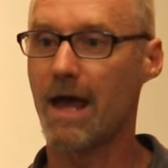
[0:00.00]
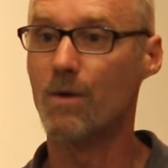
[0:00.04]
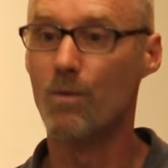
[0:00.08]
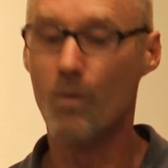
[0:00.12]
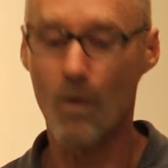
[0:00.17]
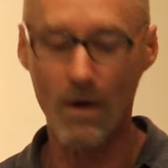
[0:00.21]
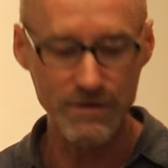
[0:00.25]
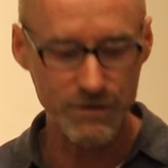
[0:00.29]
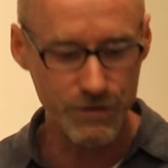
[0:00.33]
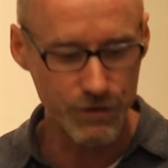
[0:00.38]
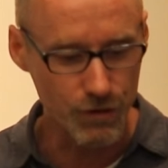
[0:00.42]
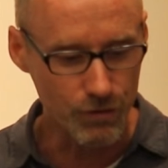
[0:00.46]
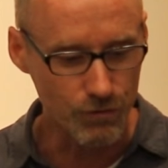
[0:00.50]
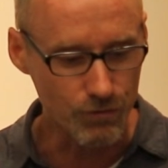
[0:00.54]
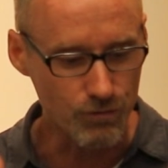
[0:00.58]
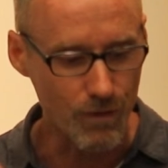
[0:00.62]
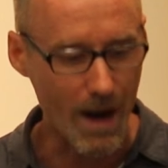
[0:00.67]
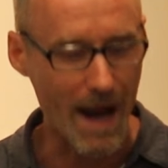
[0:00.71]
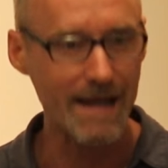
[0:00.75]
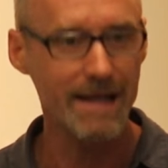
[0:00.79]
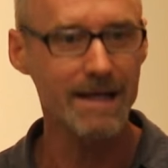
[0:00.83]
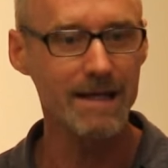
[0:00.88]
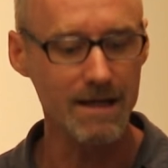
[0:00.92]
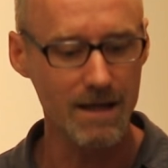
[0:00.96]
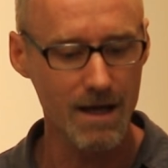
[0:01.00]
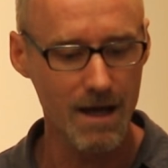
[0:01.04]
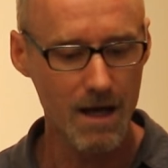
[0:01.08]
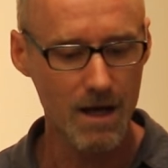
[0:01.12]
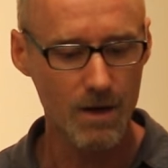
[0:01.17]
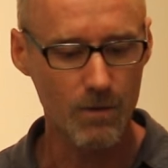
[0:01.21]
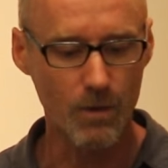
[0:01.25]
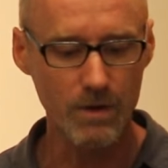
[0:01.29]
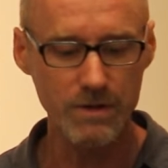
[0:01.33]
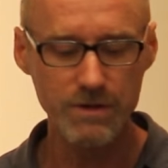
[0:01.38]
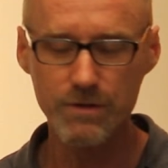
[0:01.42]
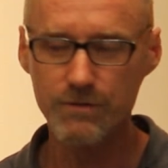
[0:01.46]
And once you're ready,
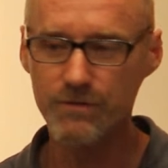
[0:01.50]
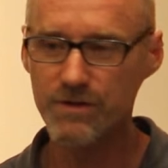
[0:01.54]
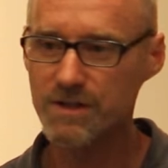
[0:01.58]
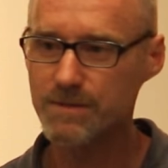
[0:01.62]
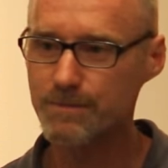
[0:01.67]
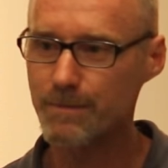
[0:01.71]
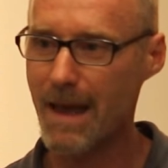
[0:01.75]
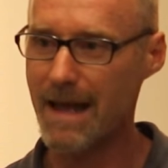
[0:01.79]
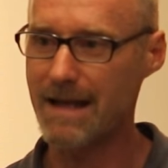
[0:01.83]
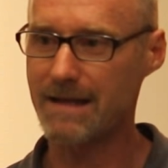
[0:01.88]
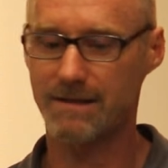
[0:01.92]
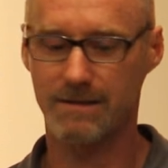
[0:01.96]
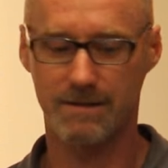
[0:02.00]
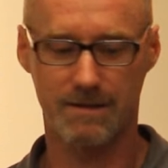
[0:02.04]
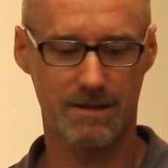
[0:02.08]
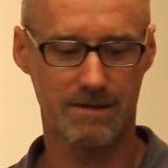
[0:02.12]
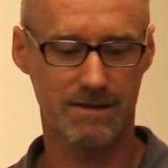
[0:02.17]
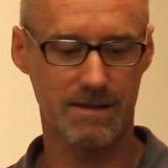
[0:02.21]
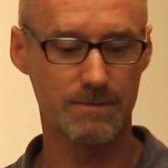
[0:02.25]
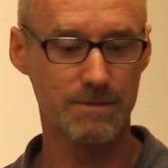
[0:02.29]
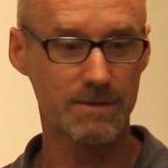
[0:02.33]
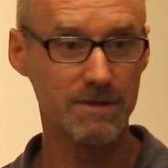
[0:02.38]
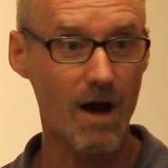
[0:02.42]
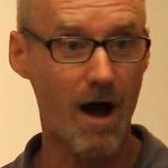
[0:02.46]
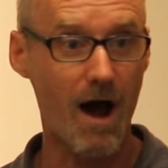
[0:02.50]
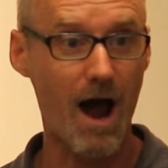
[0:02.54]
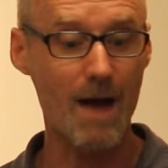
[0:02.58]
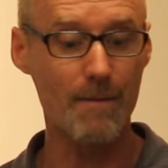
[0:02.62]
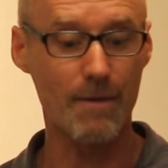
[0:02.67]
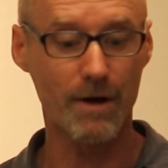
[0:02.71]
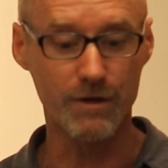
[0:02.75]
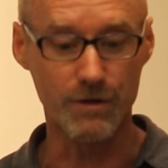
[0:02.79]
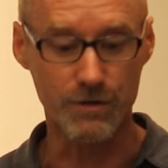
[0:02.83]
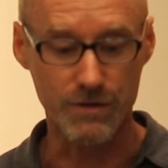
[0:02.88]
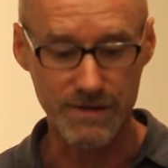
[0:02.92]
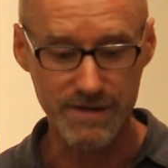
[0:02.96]
once you've spent some
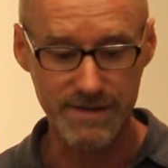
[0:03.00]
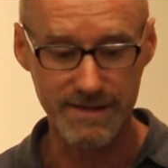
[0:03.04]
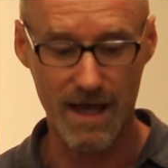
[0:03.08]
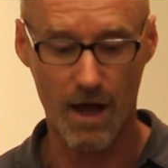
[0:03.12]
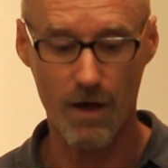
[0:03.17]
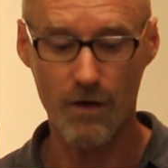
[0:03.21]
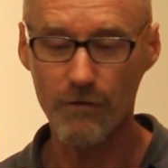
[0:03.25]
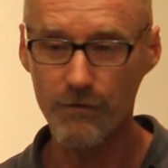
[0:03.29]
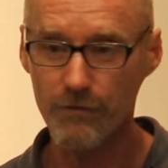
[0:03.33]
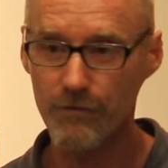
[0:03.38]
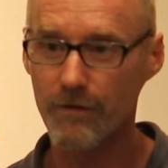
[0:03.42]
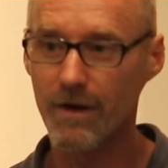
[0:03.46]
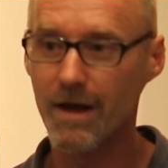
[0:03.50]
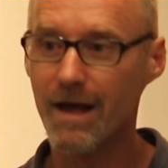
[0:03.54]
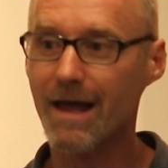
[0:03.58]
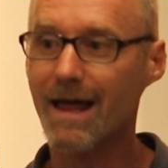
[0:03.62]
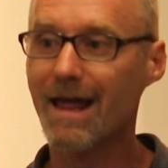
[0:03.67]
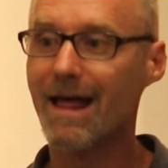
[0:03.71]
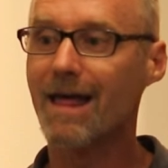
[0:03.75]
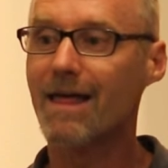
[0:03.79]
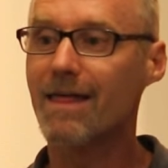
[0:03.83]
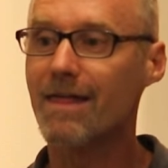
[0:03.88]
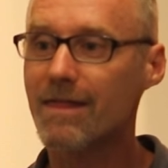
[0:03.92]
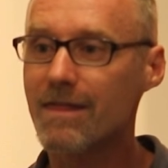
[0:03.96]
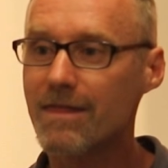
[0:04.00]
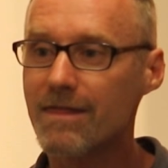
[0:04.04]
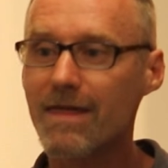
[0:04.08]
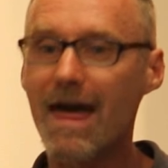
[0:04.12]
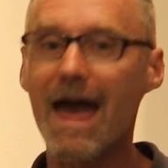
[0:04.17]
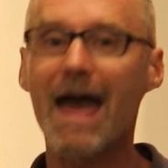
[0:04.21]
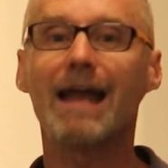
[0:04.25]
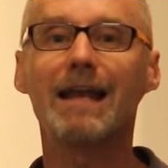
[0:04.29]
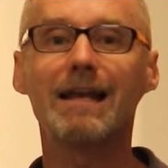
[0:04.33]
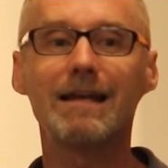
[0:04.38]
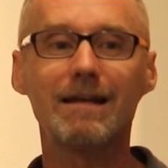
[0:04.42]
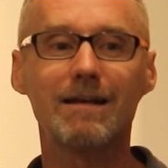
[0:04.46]
time on yourself,
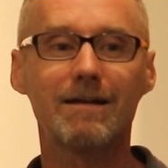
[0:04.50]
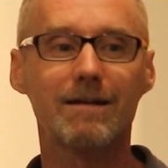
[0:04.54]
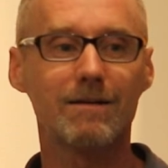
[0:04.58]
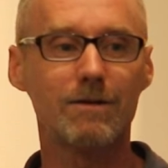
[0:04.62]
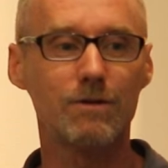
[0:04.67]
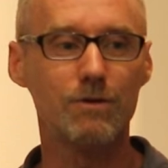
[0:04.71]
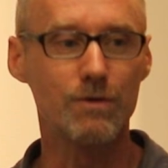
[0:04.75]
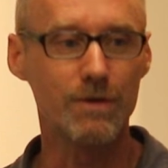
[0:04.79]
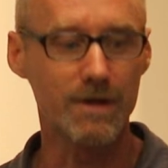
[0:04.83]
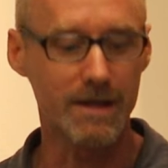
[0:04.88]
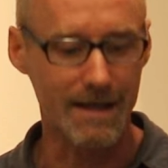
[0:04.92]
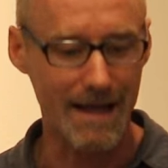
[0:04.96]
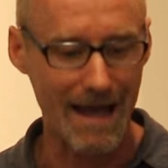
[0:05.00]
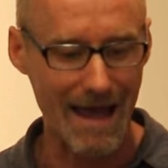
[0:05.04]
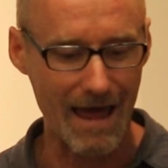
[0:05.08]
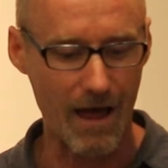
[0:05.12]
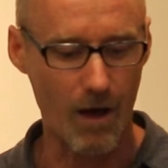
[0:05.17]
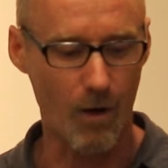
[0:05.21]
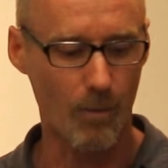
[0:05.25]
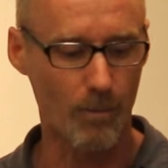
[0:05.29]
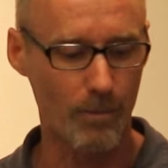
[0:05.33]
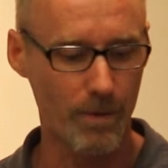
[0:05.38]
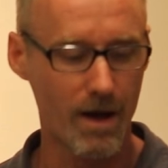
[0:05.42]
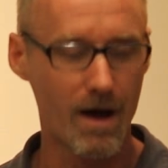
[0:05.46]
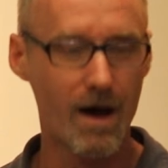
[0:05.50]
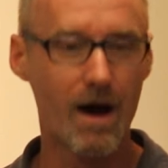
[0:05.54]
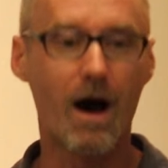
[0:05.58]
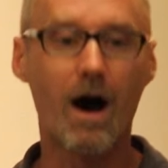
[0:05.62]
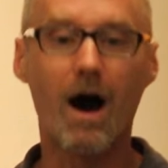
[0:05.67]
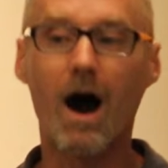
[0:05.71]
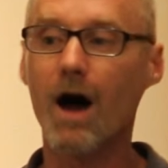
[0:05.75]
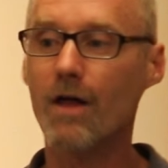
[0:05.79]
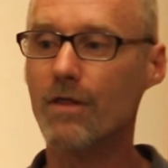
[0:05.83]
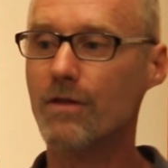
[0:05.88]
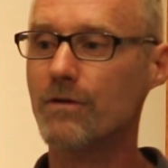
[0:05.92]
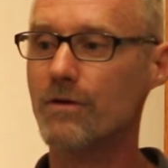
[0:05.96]
then you can help
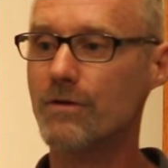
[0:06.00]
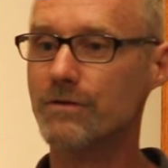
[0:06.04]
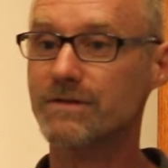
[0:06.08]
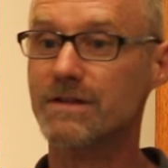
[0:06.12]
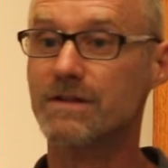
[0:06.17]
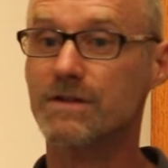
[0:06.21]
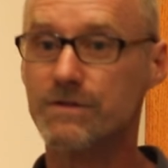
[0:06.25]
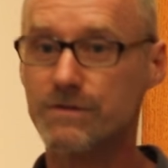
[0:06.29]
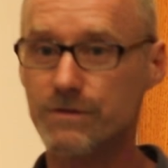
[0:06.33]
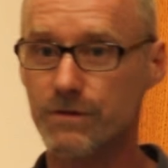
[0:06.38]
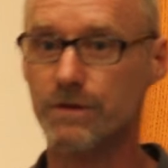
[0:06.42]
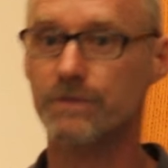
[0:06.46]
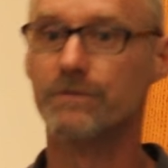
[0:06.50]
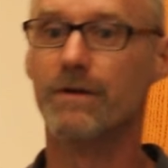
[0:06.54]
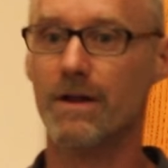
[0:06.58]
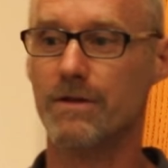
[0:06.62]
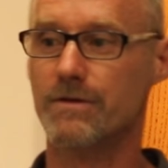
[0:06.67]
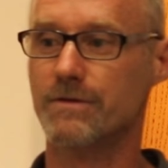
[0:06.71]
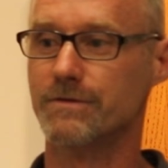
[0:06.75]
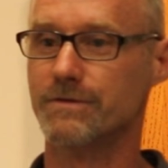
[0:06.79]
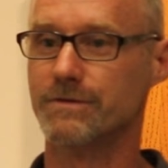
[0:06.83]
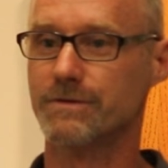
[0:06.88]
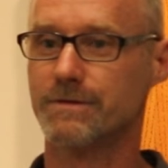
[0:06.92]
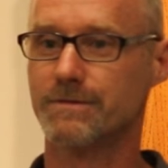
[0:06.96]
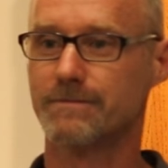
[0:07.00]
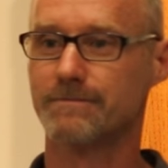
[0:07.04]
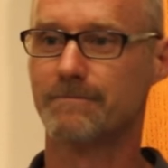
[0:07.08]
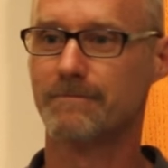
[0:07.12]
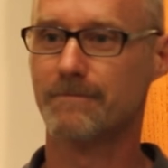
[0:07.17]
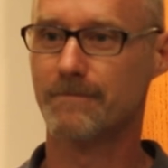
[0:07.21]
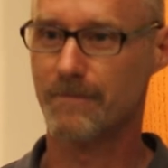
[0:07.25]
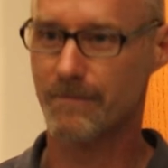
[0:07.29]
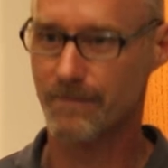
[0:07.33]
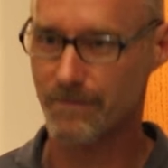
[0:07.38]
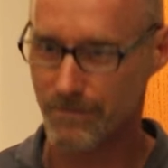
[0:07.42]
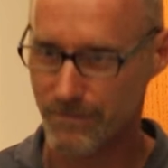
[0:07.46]
others and serve others.
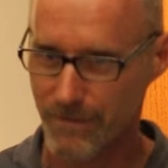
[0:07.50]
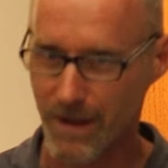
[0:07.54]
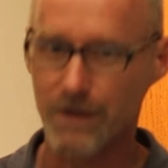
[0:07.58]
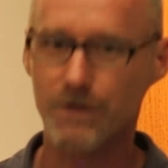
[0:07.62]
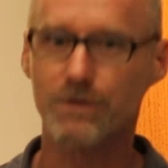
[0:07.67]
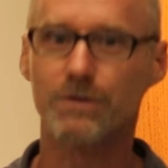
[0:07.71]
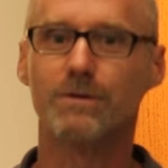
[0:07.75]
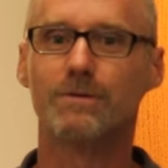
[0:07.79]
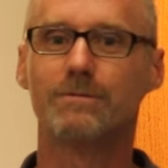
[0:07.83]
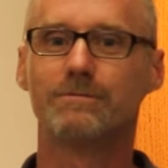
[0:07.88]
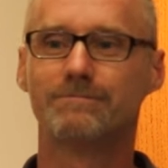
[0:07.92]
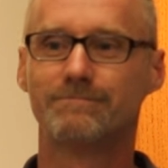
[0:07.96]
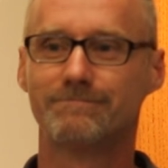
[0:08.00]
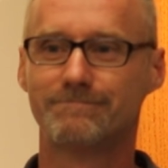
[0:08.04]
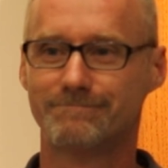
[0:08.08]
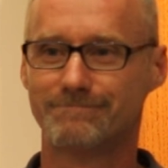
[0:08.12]
Thank you.